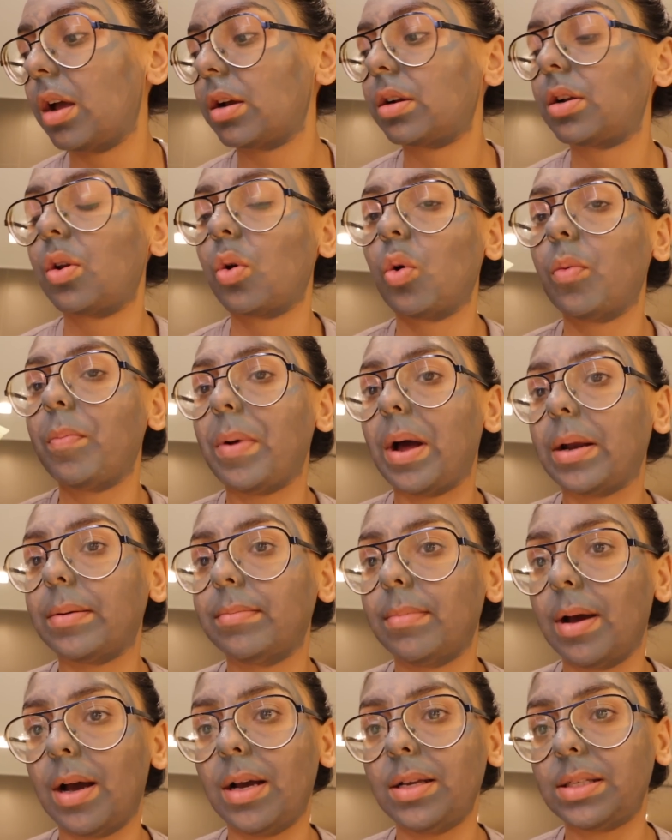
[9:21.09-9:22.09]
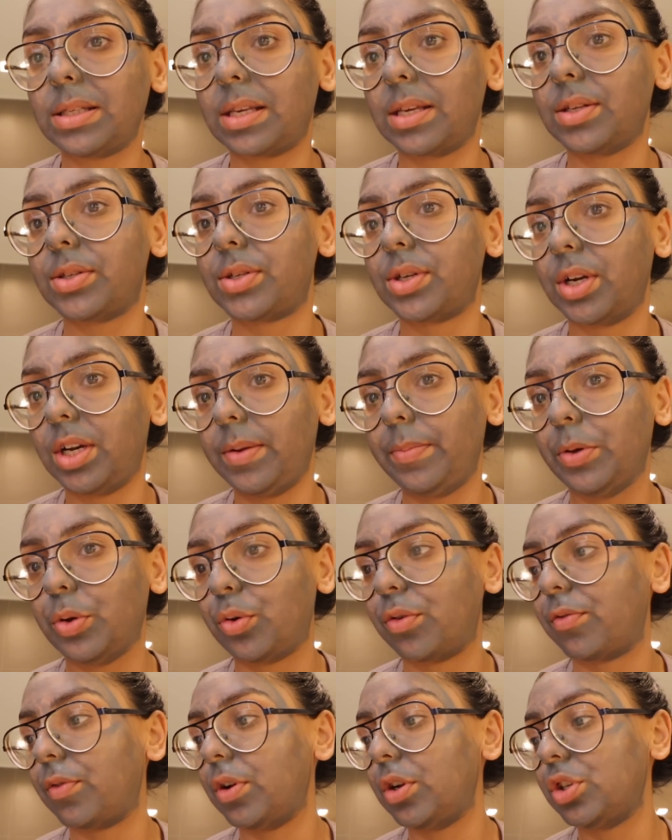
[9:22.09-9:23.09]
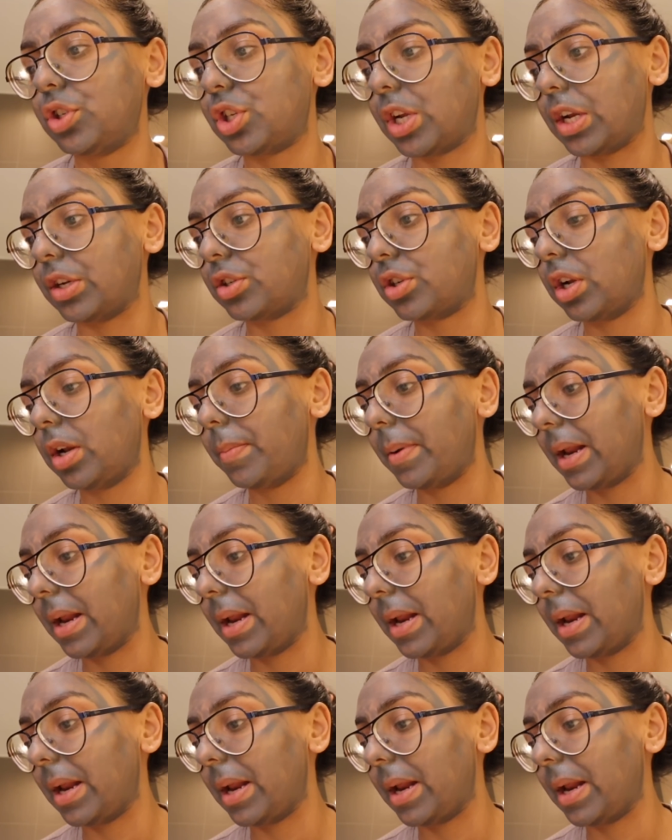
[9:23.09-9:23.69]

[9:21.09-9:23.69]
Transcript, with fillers: glow mud mask is really beautiful in general,